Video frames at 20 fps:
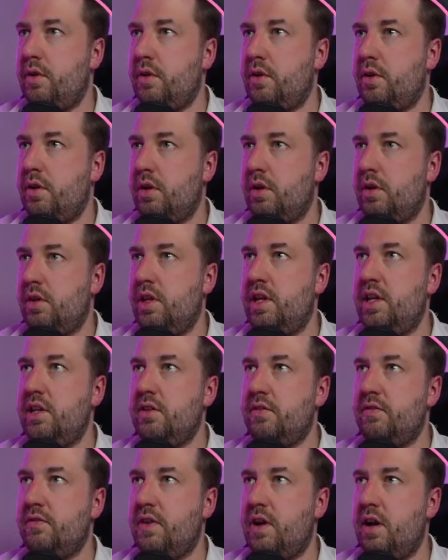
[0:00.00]
These look
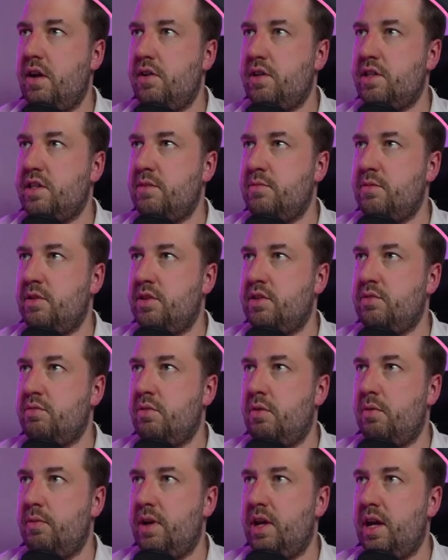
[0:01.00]
very similar to what
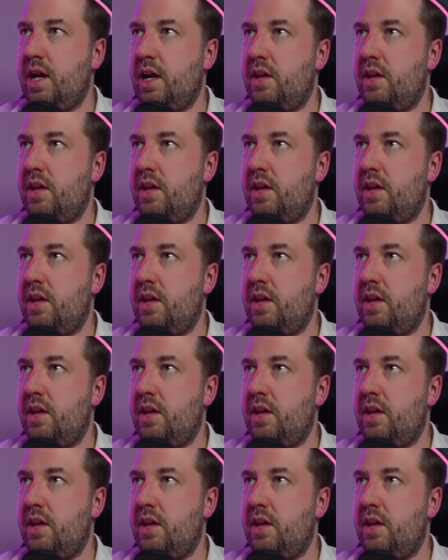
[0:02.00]
we had. So